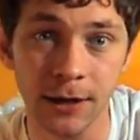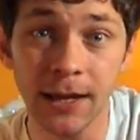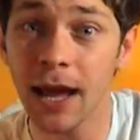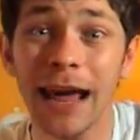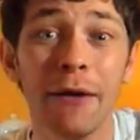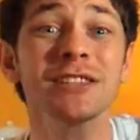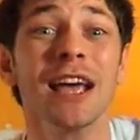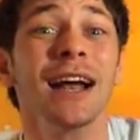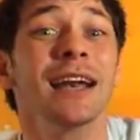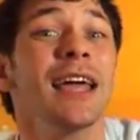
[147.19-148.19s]
Yeah, and how
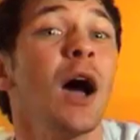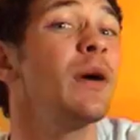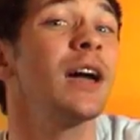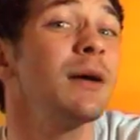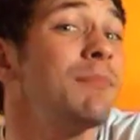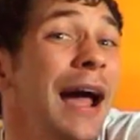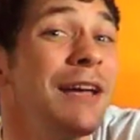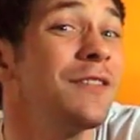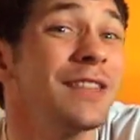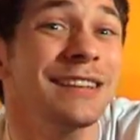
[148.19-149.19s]
exactly are we going to
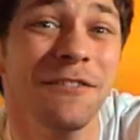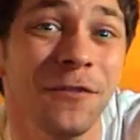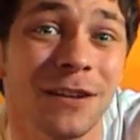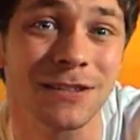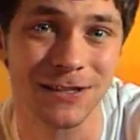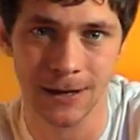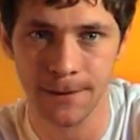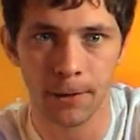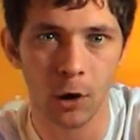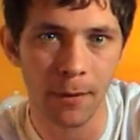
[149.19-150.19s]
pay for the difference?
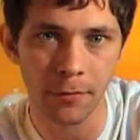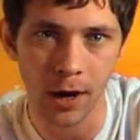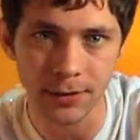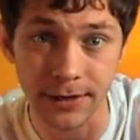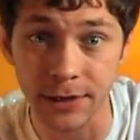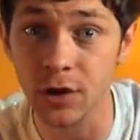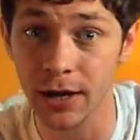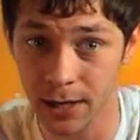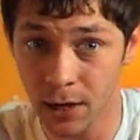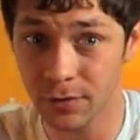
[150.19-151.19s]
I remember asking,
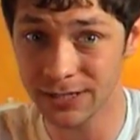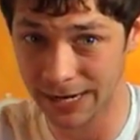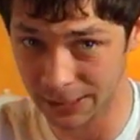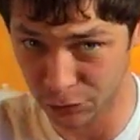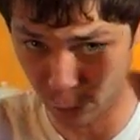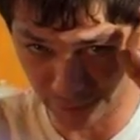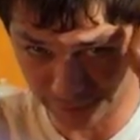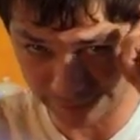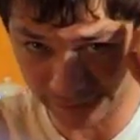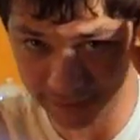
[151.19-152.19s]
trying to retain a degree
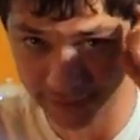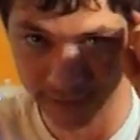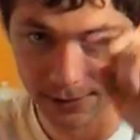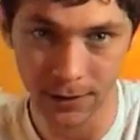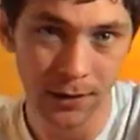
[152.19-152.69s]
of sanity.